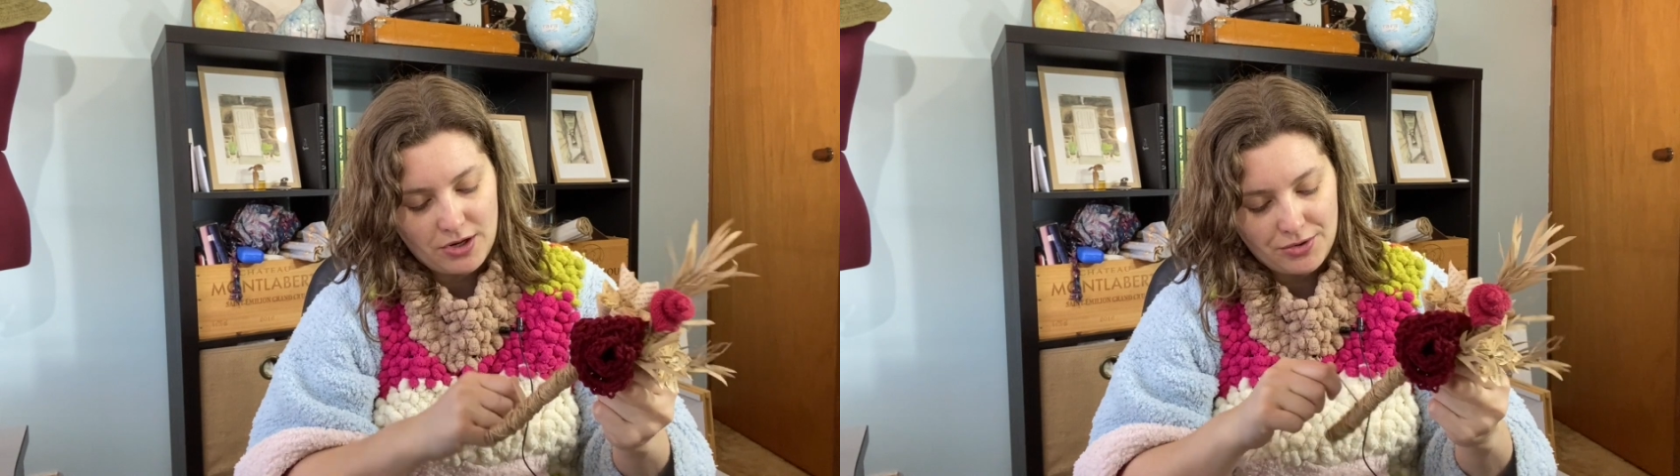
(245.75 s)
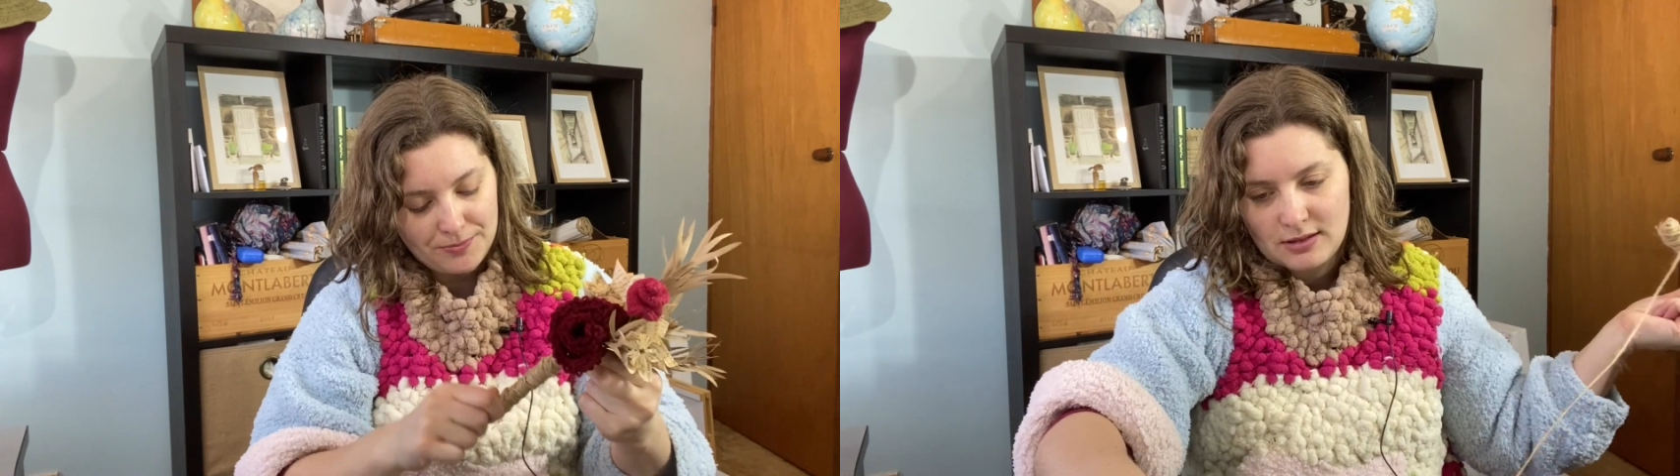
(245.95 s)

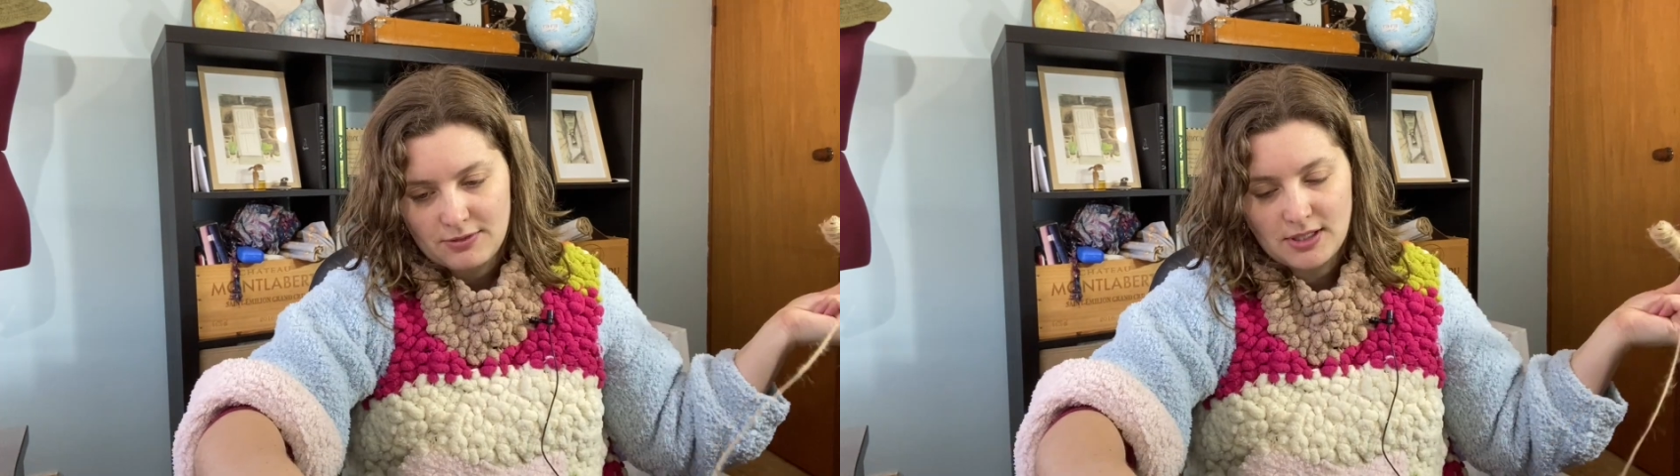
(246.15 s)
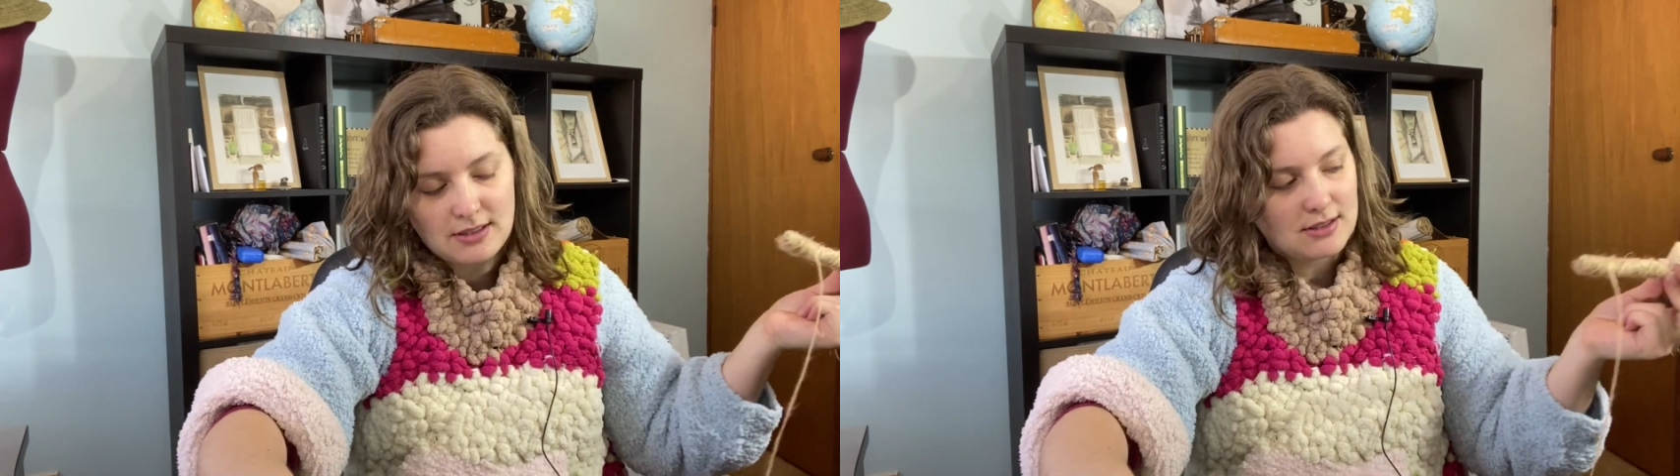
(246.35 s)
If it
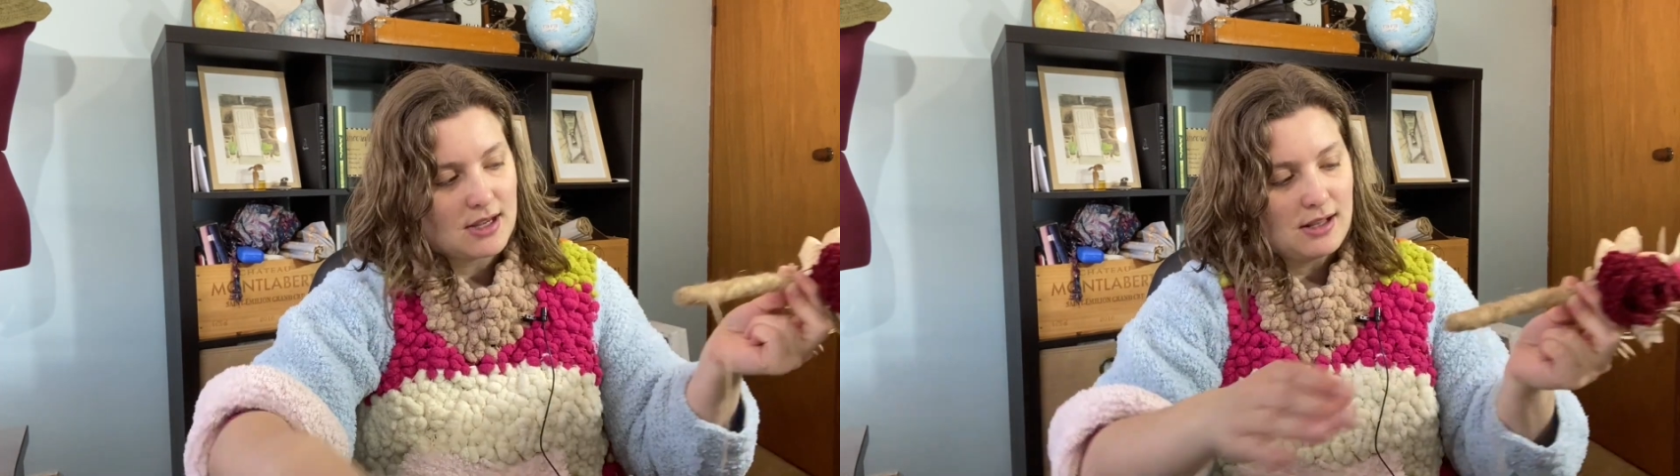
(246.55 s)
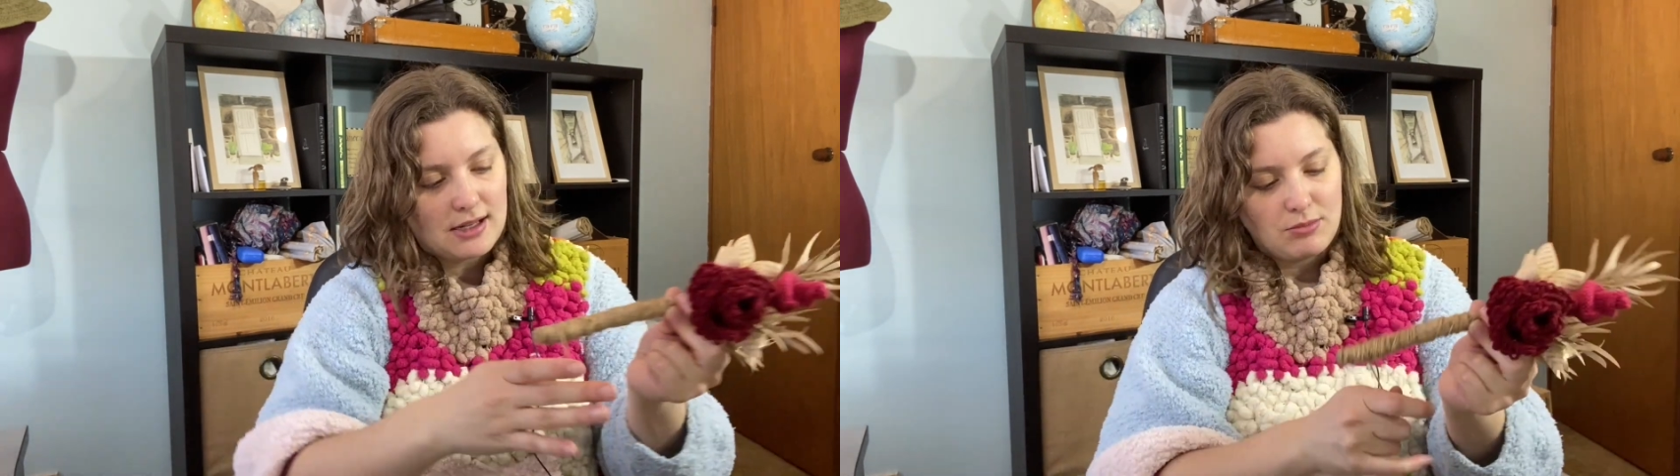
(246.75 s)
doesn't
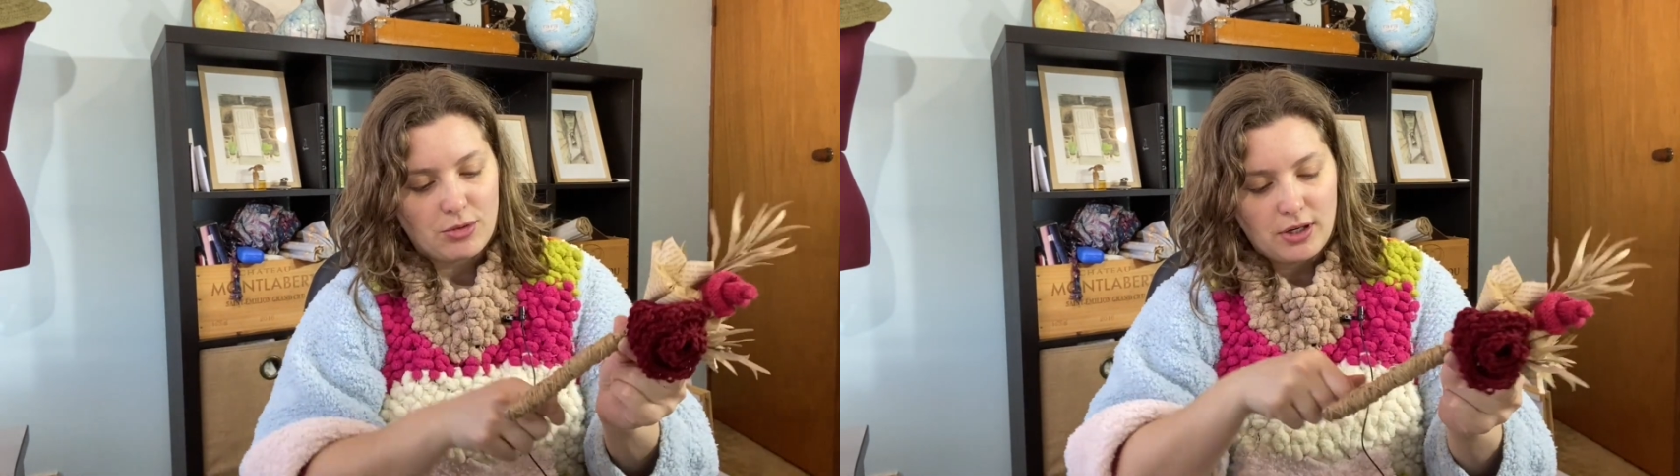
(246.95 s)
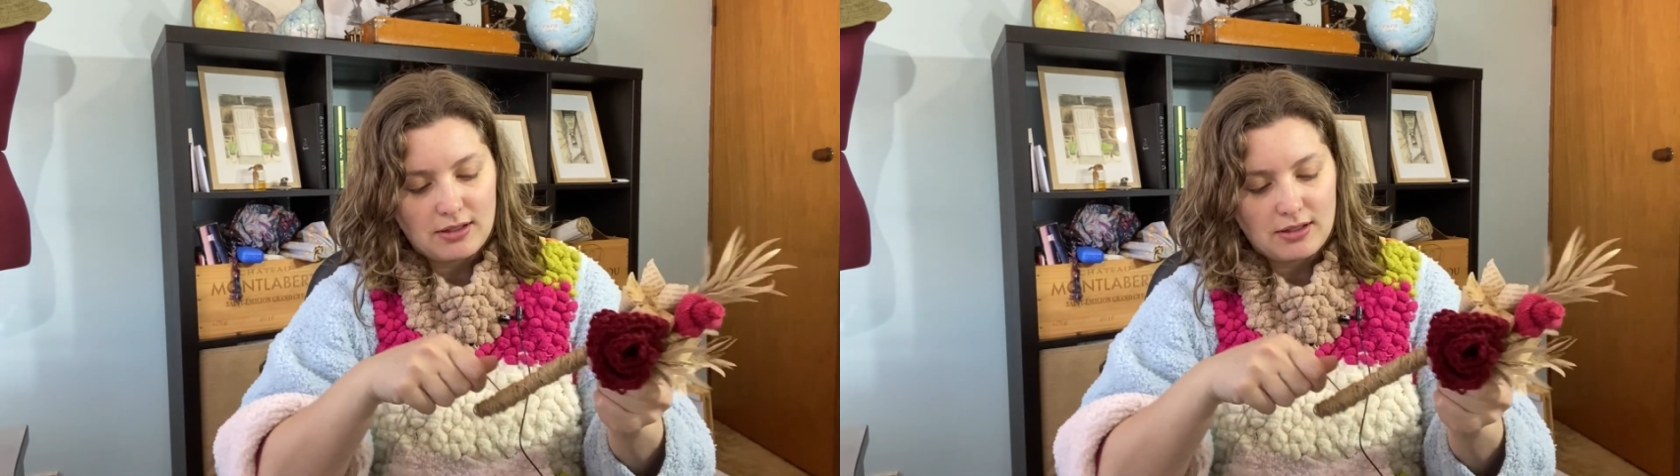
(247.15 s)
sell, I can bring it